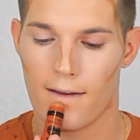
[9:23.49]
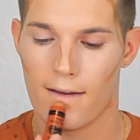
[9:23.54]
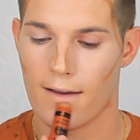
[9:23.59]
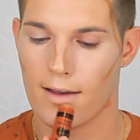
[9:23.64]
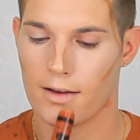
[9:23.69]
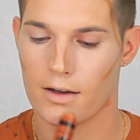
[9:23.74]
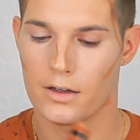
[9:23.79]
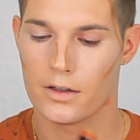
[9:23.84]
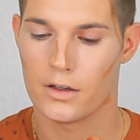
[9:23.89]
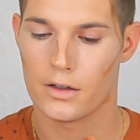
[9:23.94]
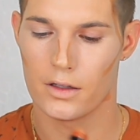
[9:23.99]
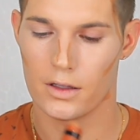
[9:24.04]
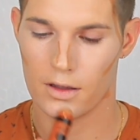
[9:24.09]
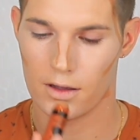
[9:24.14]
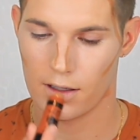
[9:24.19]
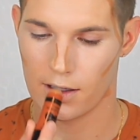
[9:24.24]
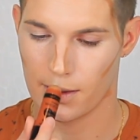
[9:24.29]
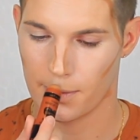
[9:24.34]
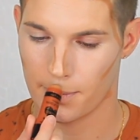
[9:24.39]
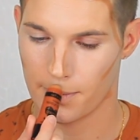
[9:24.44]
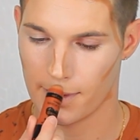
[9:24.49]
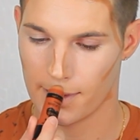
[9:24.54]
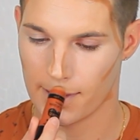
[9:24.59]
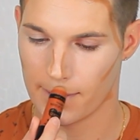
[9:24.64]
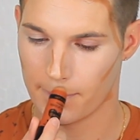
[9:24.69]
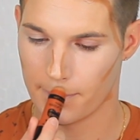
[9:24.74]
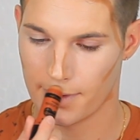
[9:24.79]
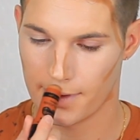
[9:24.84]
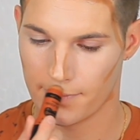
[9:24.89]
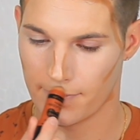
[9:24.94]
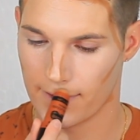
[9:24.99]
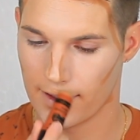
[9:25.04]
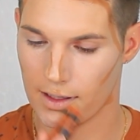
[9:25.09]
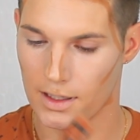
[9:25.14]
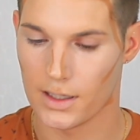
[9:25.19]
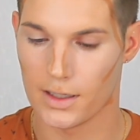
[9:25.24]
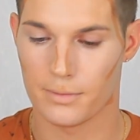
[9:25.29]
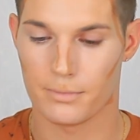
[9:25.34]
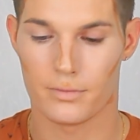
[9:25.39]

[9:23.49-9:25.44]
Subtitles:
under the lip and above the lip,